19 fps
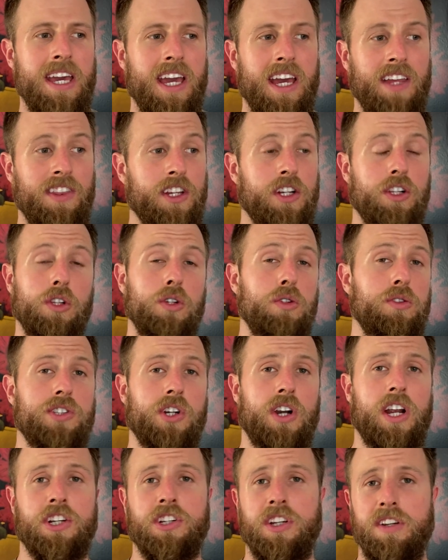and the glutes
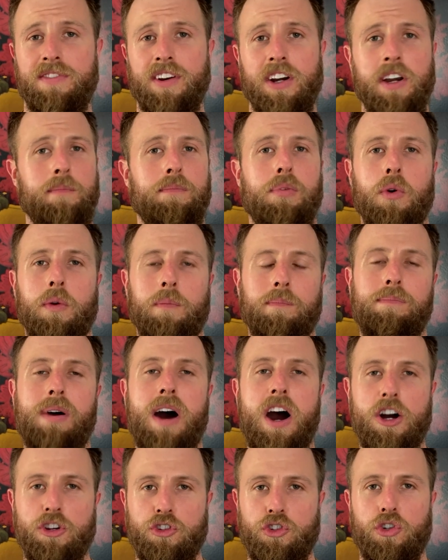are actually very important
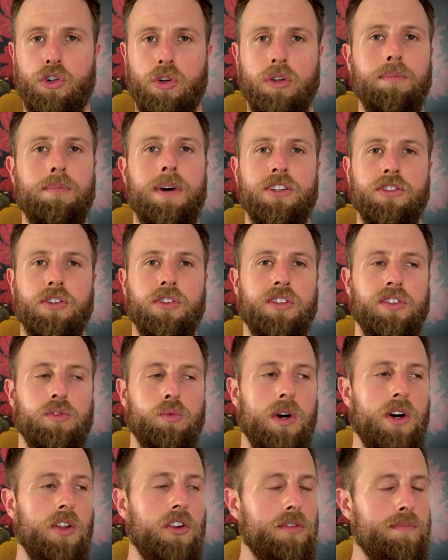postural muscles as
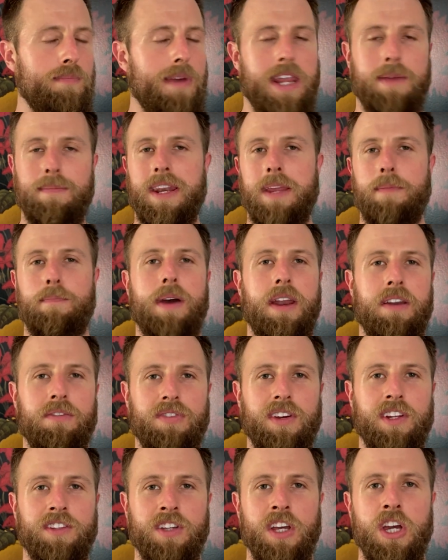well. There's many
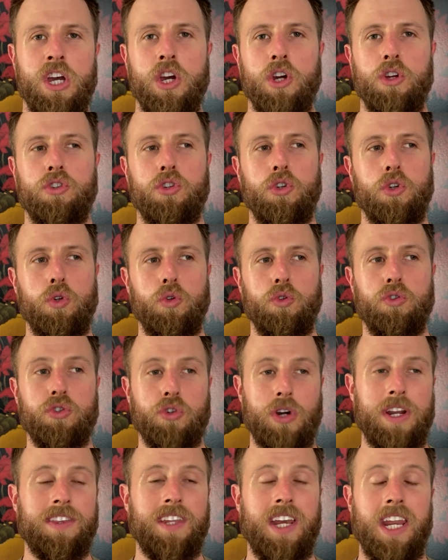benefits to
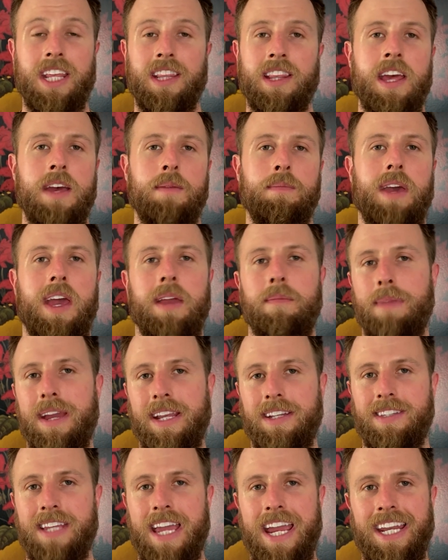strengthening them and
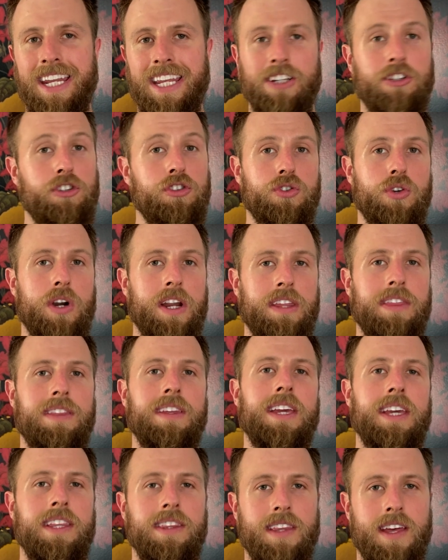maintaining strength
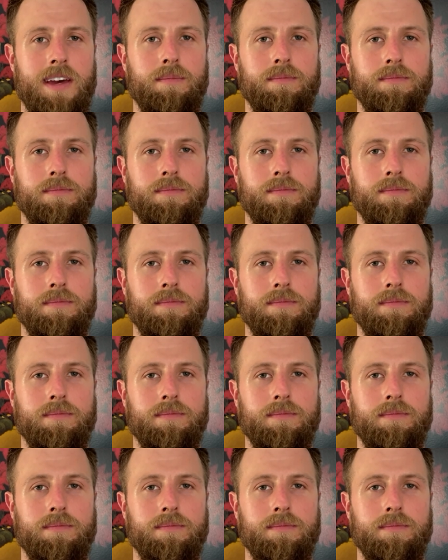in them.